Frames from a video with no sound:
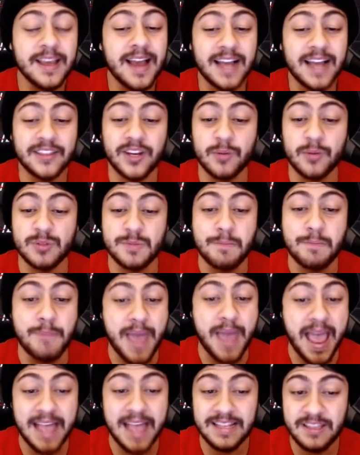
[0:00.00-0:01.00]
I thought he was
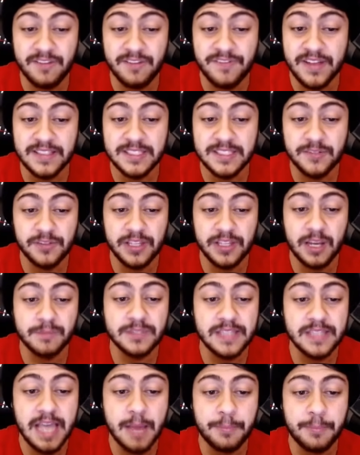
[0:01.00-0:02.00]
bad defensively
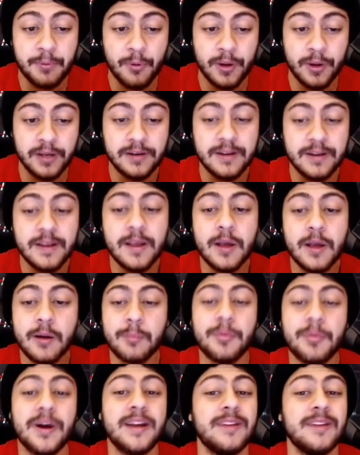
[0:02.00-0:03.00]
up to that point,
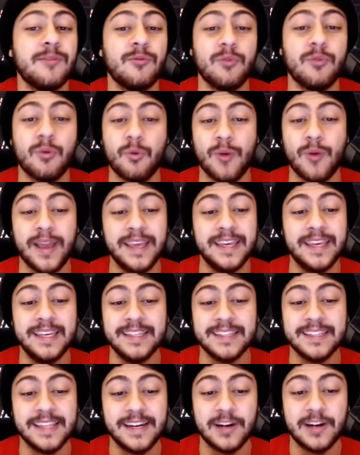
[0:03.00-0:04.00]
but the way
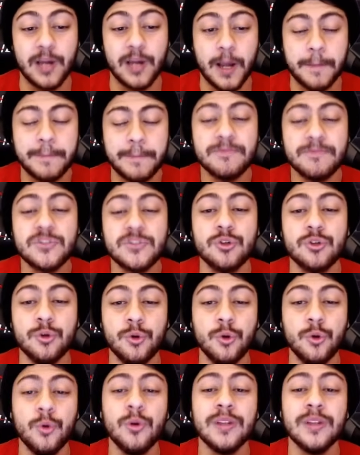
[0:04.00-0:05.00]
he lit it up,
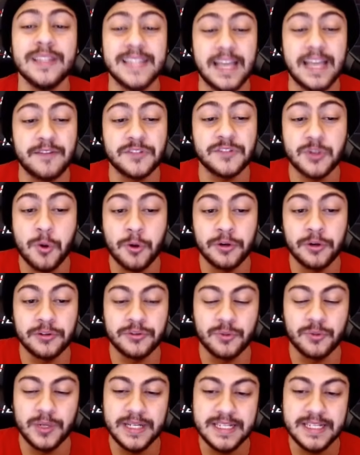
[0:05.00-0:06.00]
two left corner
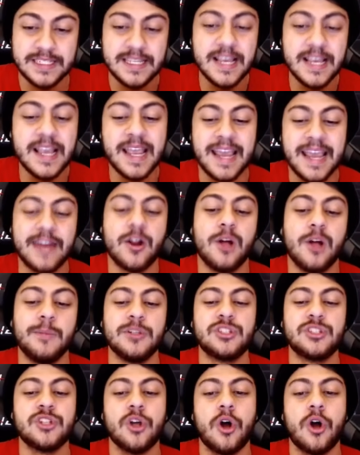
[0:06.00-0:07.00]
threes, and
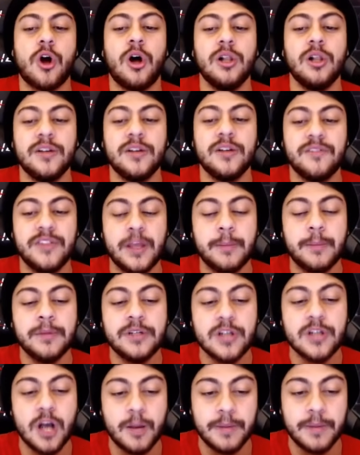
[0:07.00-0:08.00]
almost all of
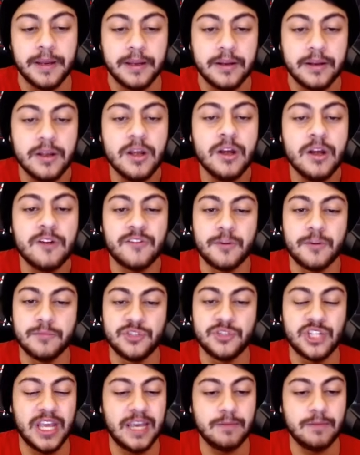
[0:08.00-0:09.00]
them coming
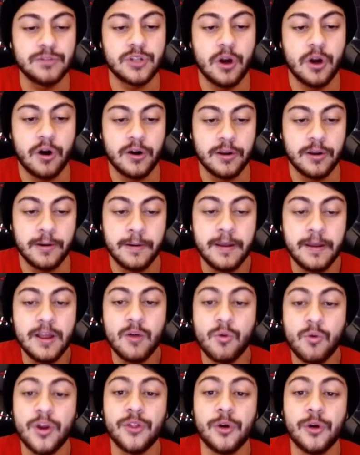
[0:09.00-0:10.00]
from James Harden,
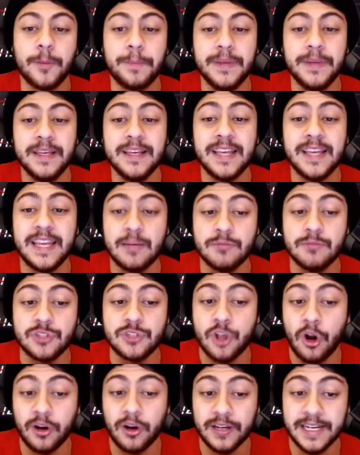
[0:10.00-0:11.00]
whether it be him
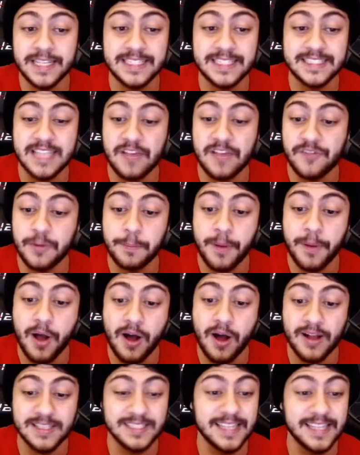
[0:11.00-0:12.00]
targeting Stephen
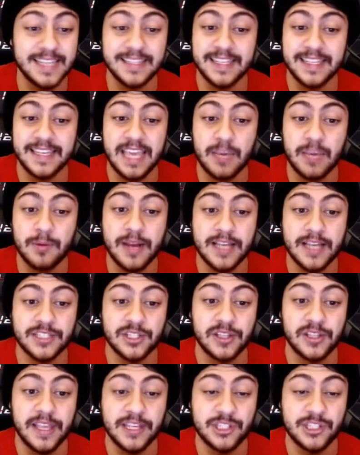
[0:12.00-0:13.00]
Pods late in the game in
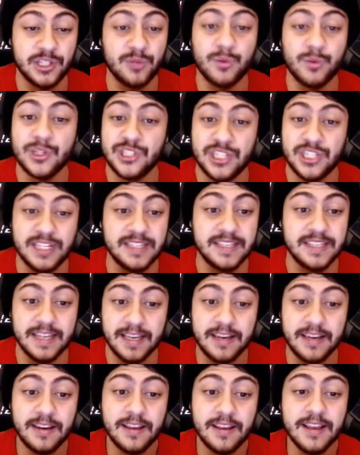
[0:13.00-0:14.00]
isolation, which he
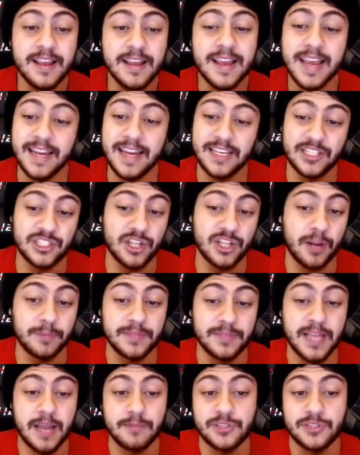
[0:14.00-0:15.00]
did, and he
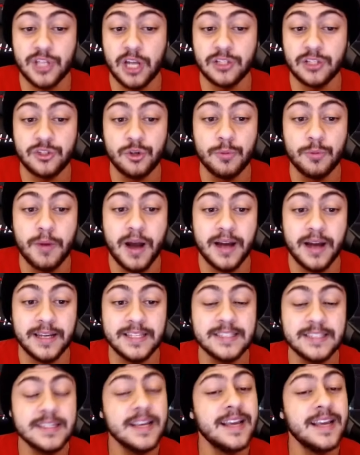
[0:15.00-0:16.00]
sometimes saw two
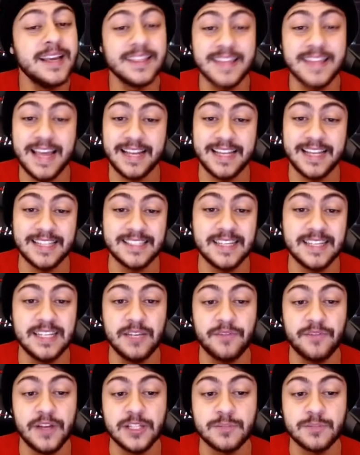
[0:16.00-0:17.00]
bodies, that gets the
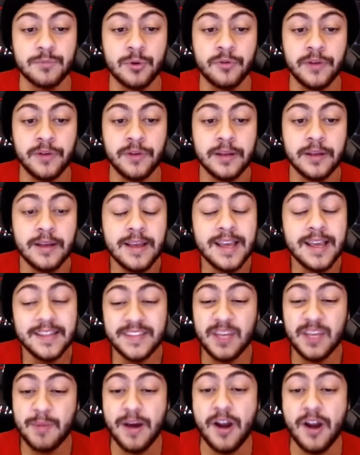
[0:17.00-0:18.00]
defense moving.
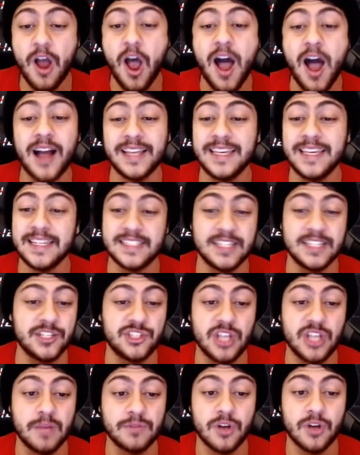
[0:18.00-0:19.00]
The amount of hockey
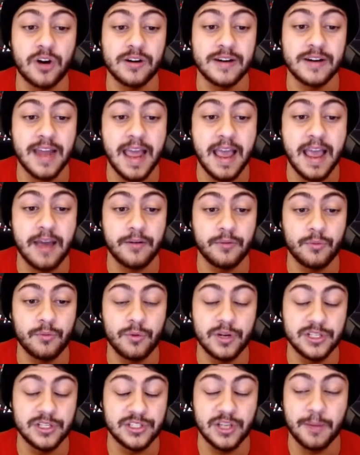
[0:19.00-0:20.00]
assists James Harden had
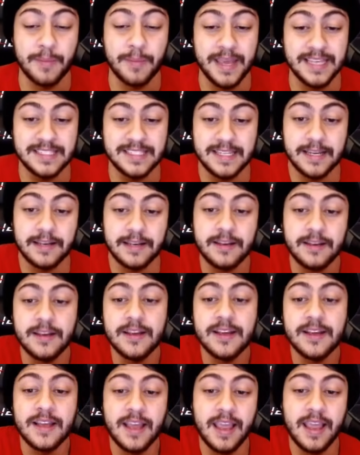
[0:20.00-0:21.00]
was amazing.
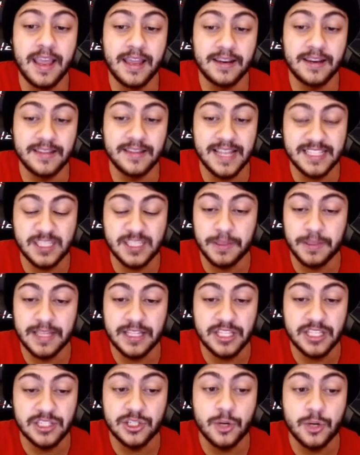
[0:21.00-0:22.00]
And that's something
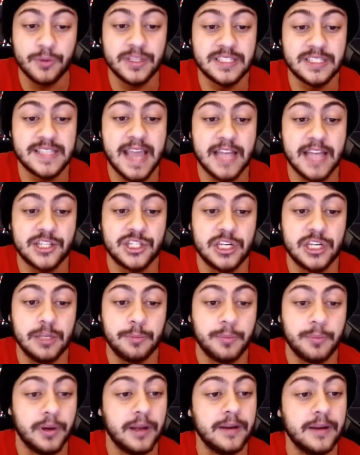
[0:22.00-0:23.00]
that doesn't go in the stat
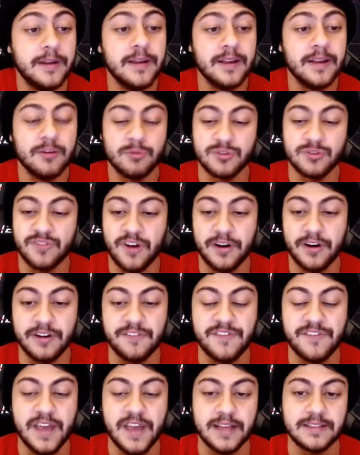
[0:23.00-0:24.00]
sheet, but was very
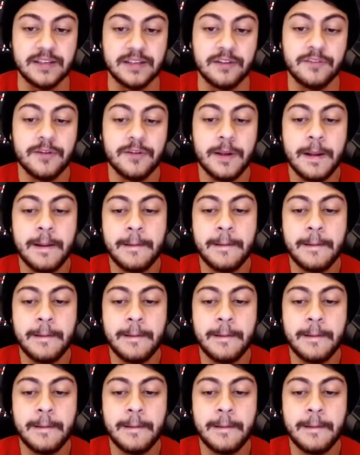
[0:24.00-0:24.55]
effective.